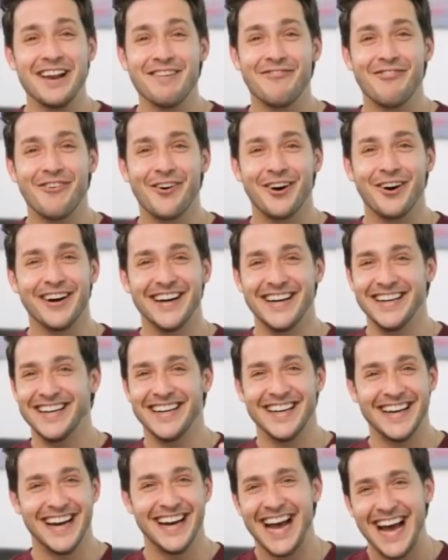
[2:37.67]
ready for
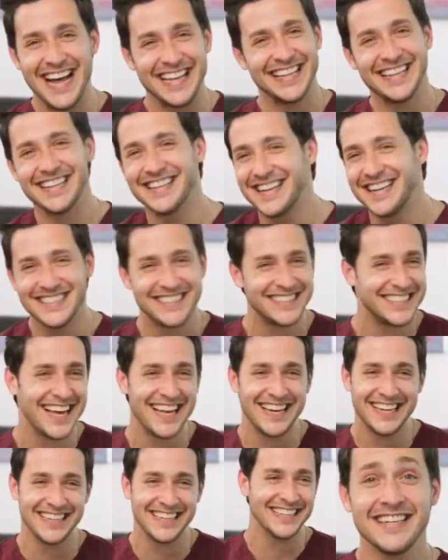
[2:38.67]
it. And then they
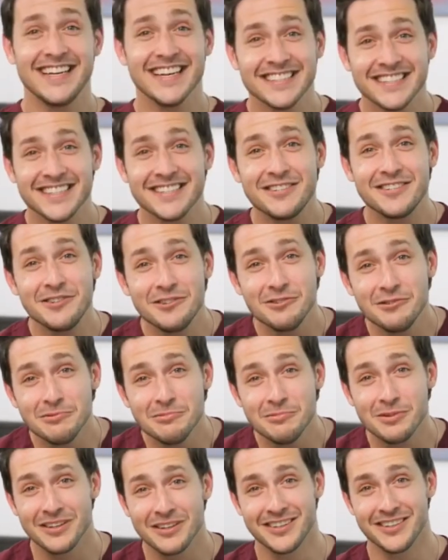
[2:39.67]
said it. He has a
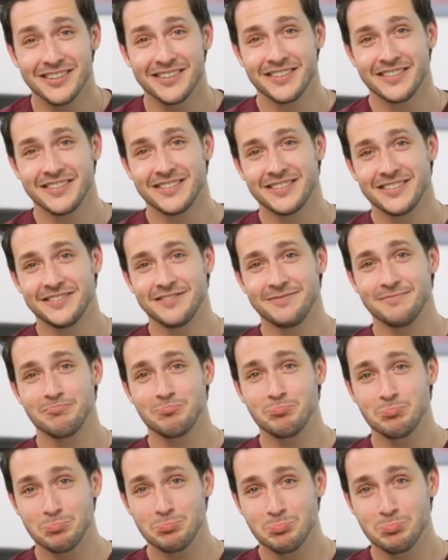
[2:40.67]
tumor.
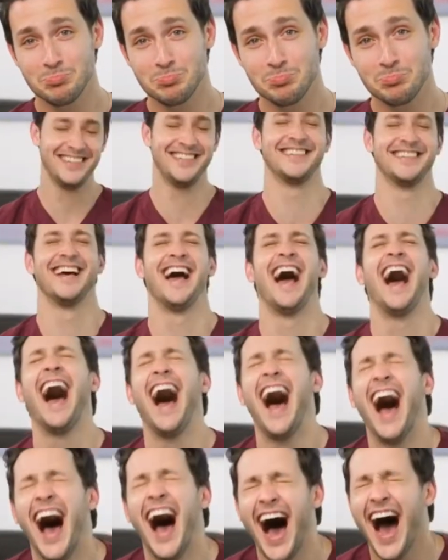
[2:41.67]

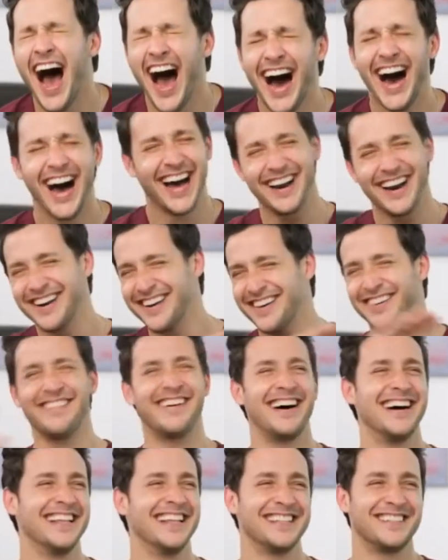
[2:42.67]
I don't know
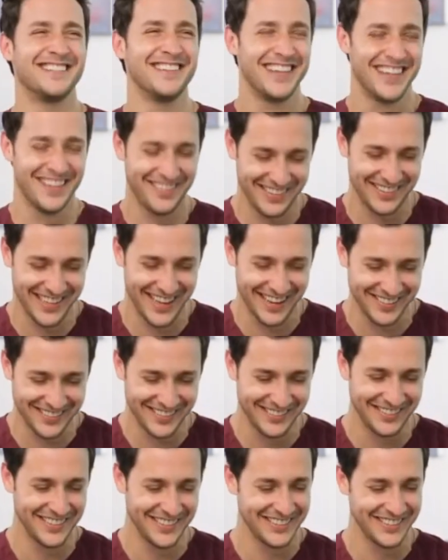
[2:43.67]
why that's making me laugh so